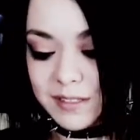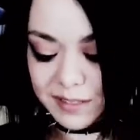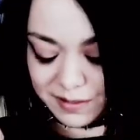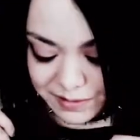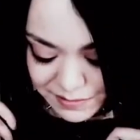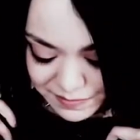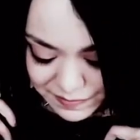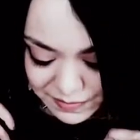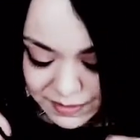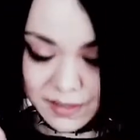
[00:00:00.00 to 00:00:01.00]
So
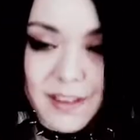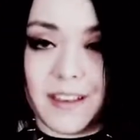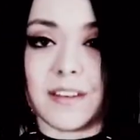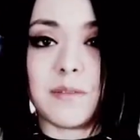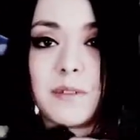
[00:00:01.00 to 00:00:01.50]
yeah, I just